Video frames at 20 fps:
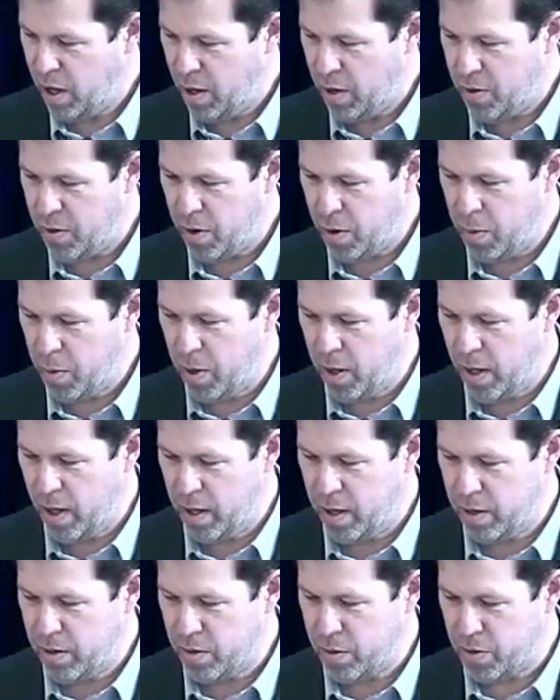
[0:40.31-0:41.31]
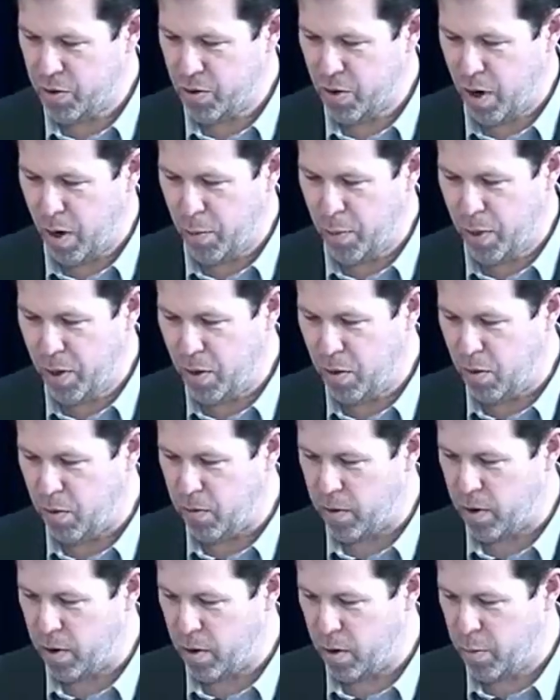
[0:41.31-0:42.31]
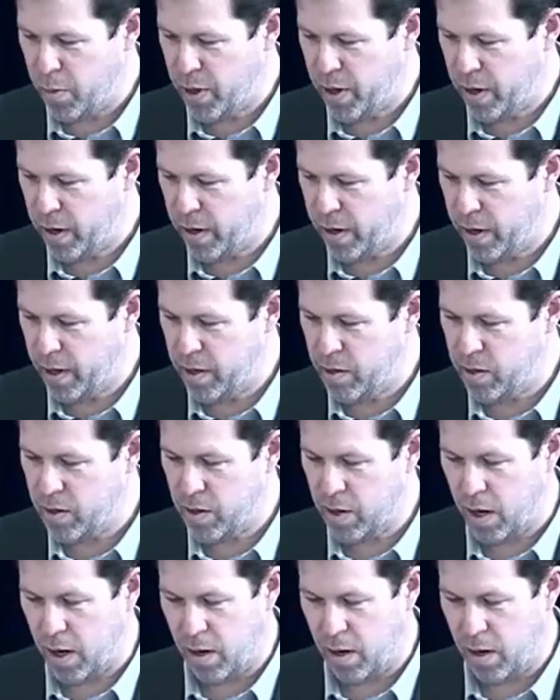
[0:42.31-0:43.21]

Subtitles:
thermal anisotropy over urban areas.